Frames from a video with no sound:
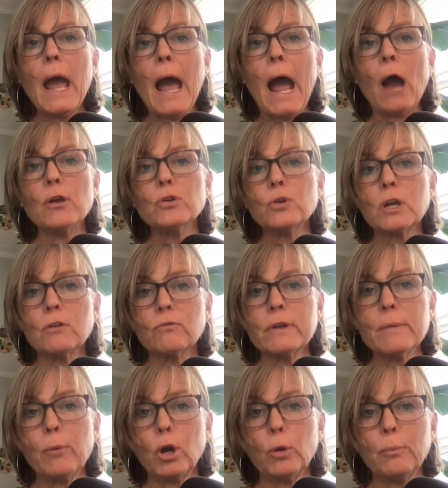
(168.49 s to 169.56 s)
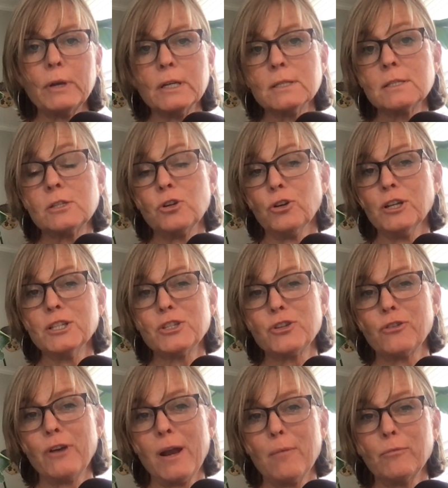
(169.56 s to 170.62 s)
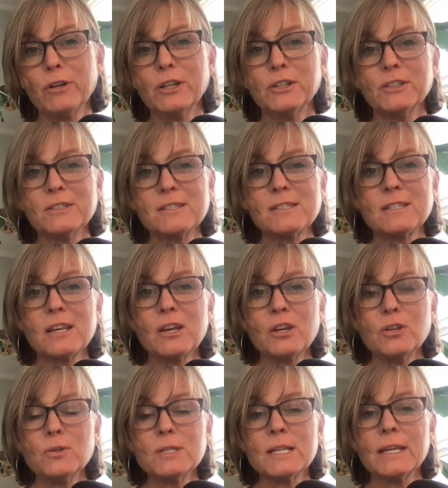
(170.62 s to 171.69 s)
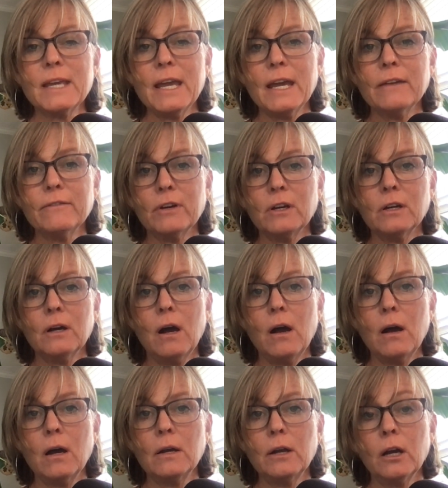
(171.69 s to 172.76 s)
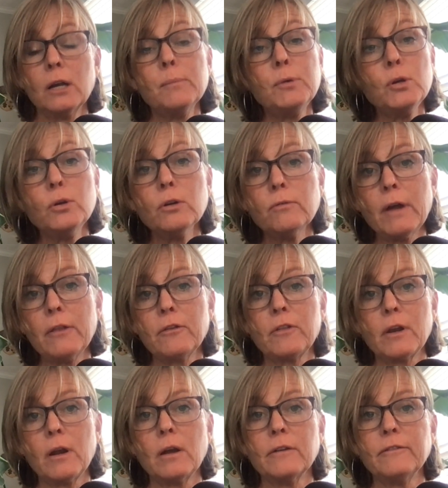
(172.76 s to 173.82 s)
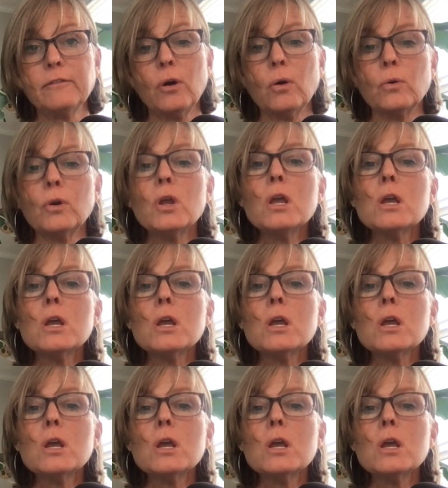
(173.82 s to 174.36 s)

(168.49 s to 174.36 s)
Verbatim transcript: how you can repurpose your Instagram Reels using Canva on a computer rather than on a phone.